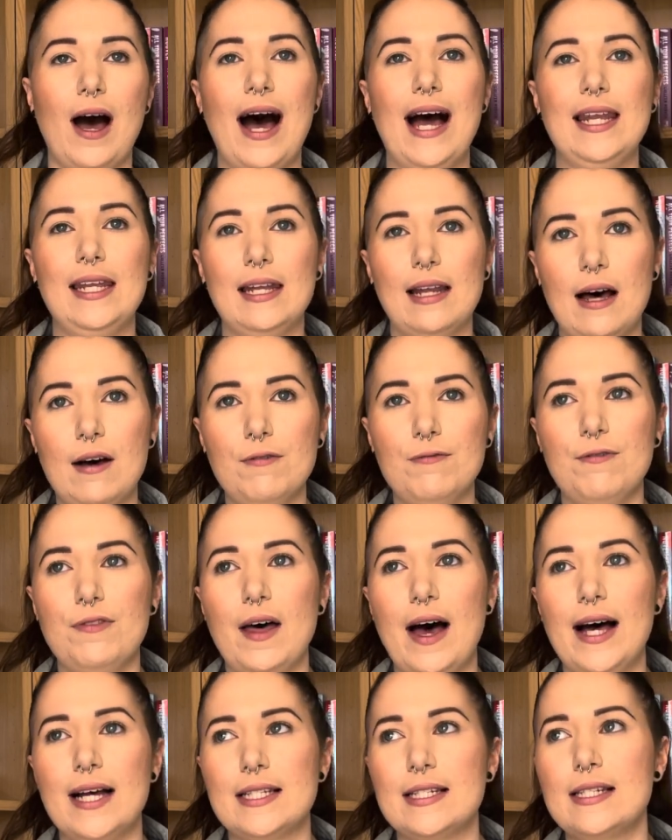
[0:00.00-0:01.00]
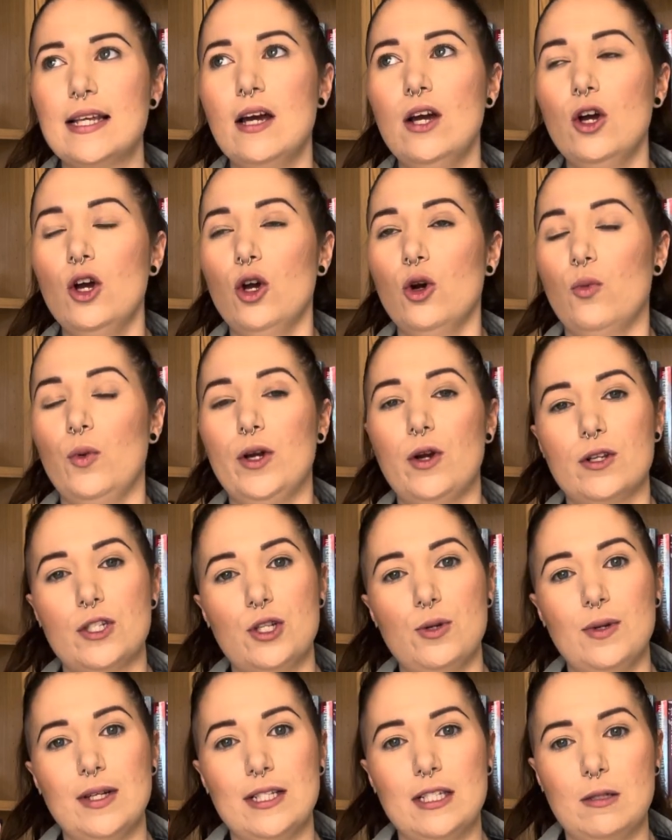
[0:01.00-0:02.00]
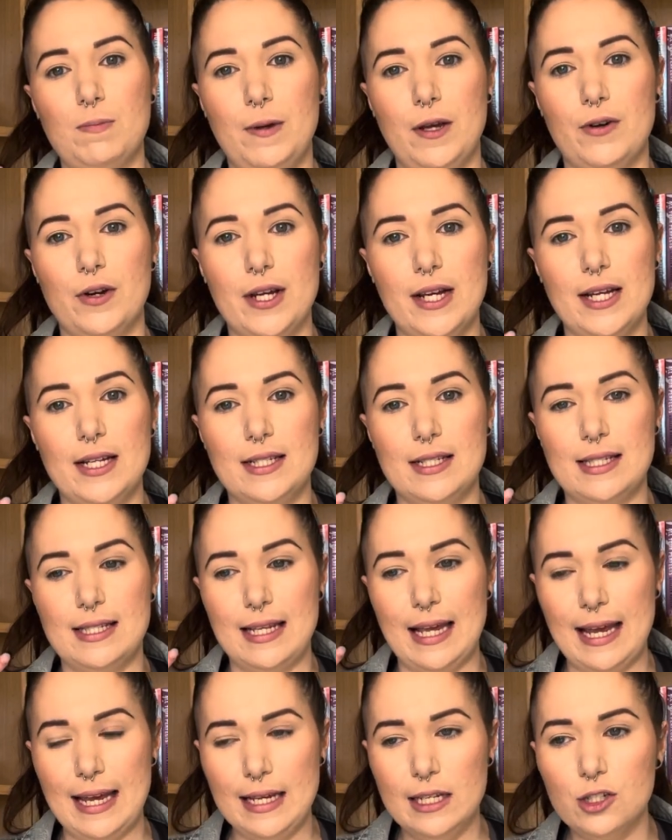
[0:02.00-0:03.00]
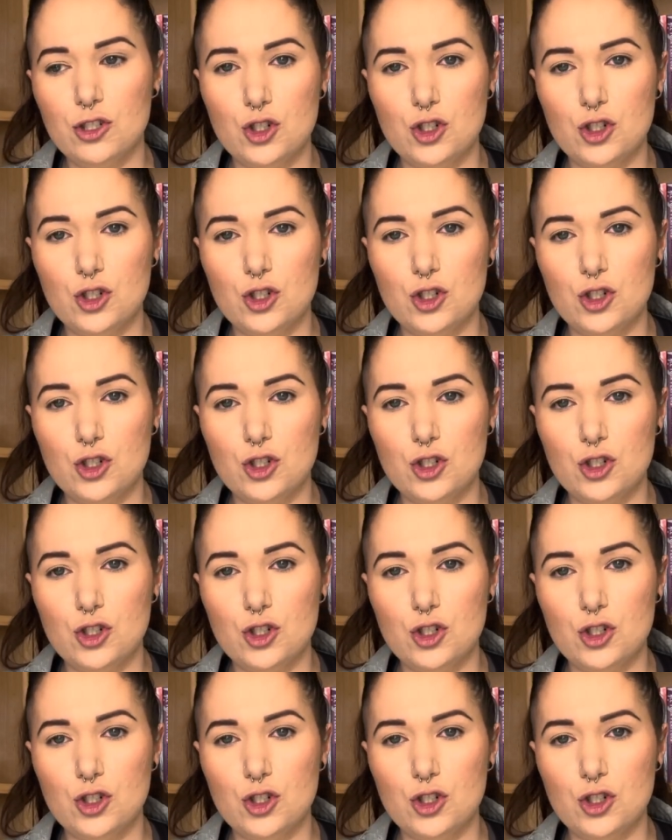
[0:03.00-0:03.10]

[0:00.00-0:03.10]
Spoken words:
I love that we got to experience his